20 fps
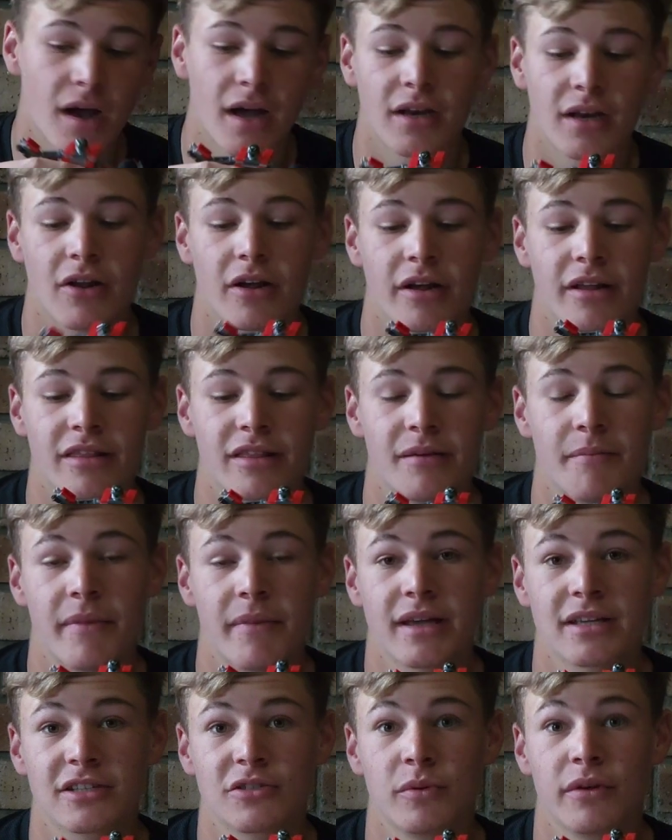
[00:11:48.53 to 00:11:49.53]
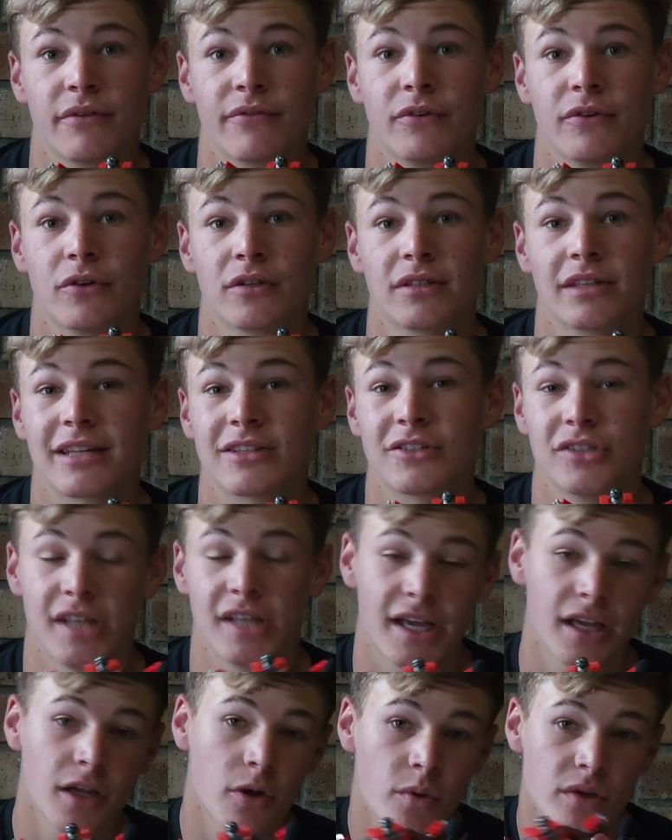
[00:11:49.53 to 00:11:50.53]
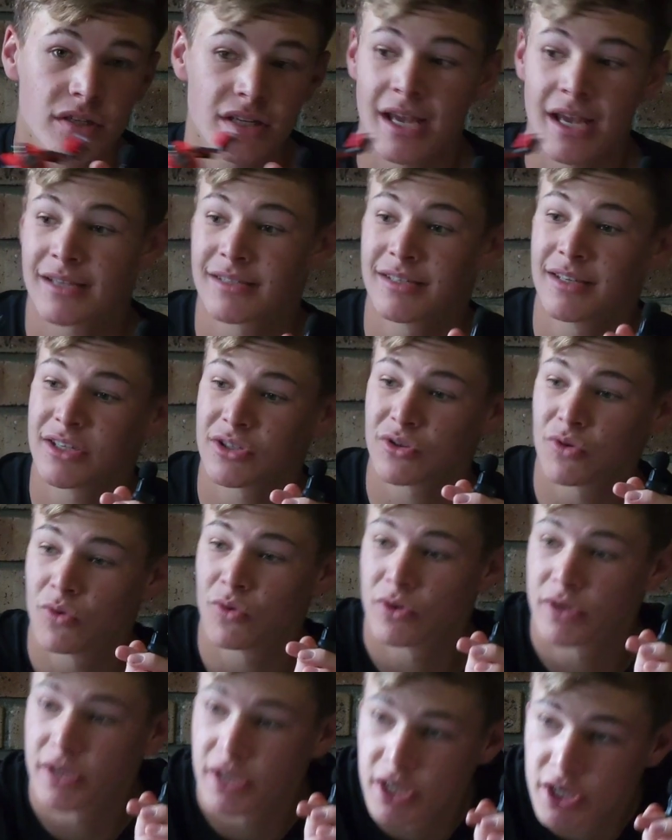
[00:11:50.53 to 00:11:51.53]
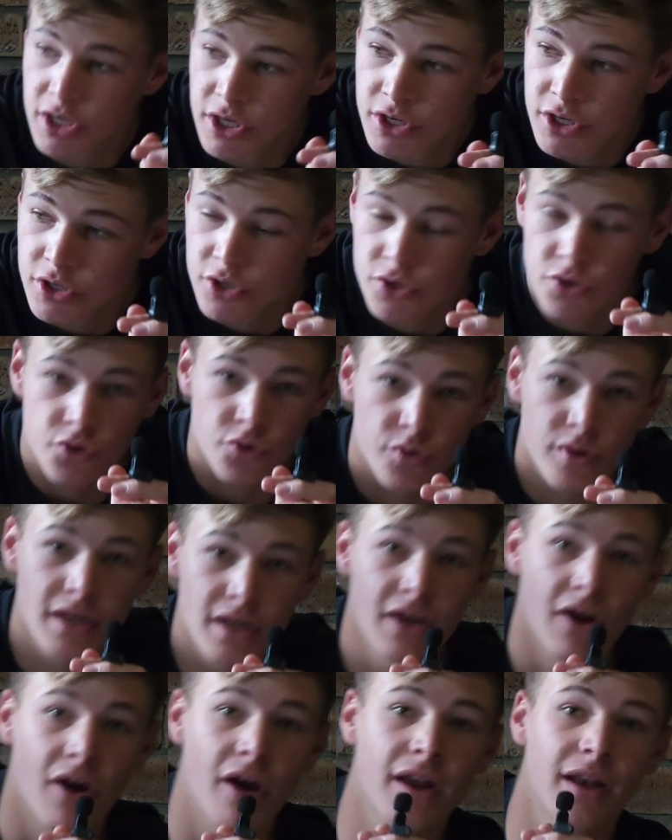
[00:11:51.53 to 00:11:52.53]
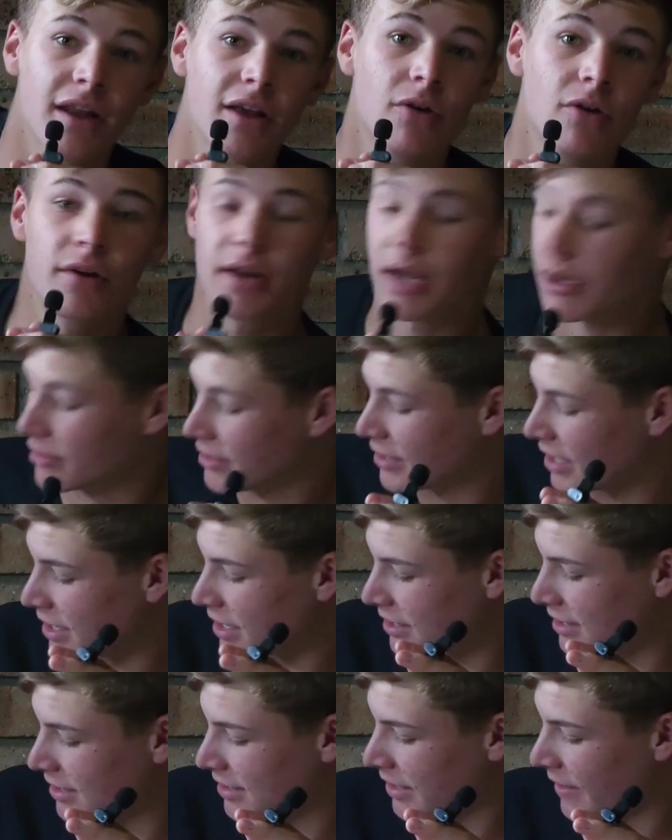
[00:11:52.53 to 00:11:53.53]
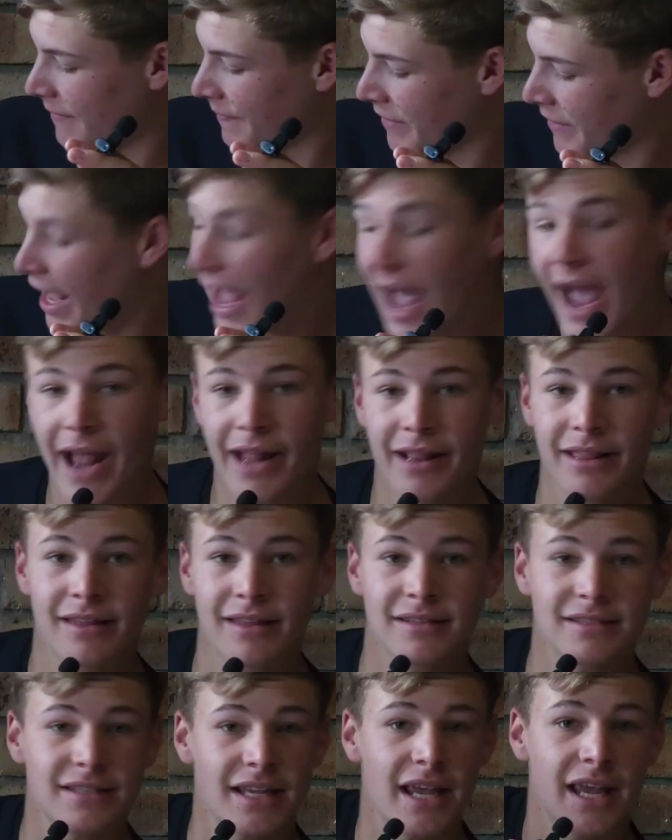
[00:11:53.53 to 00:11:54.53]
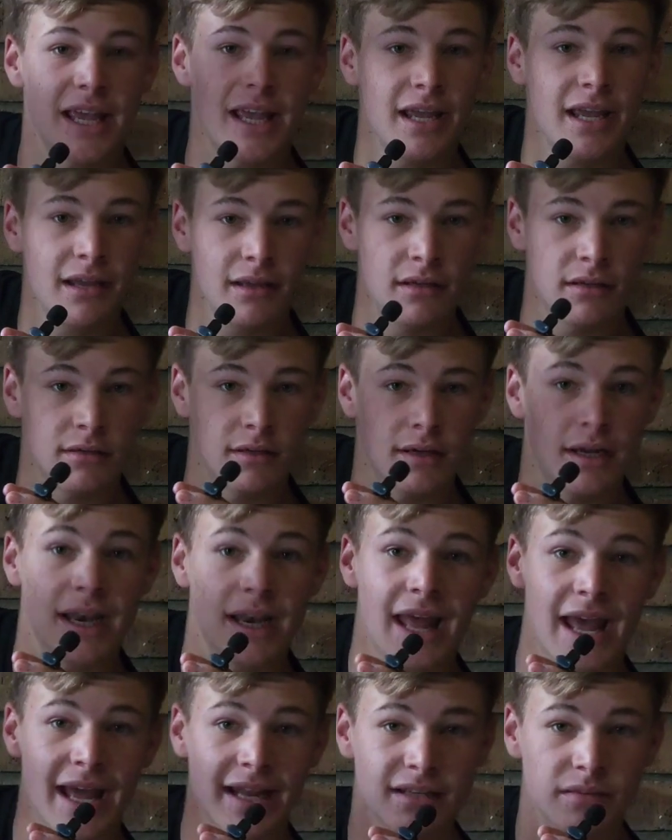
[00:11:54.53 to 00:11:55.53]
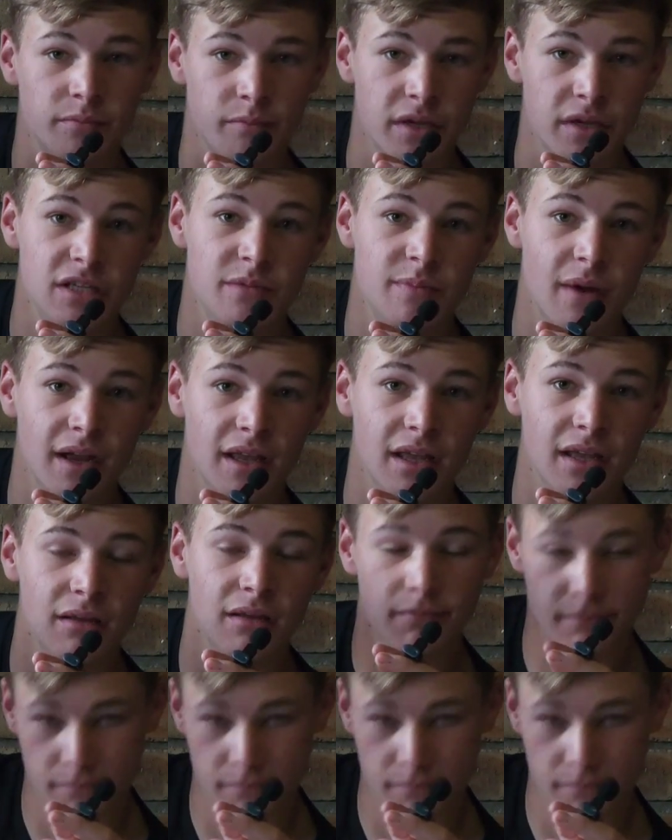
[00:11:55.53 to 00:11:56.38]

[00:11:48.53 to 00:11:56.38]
unlike the mechs we've looked at today, which actually scored really highly on our tests. And this air, land, beach buggy,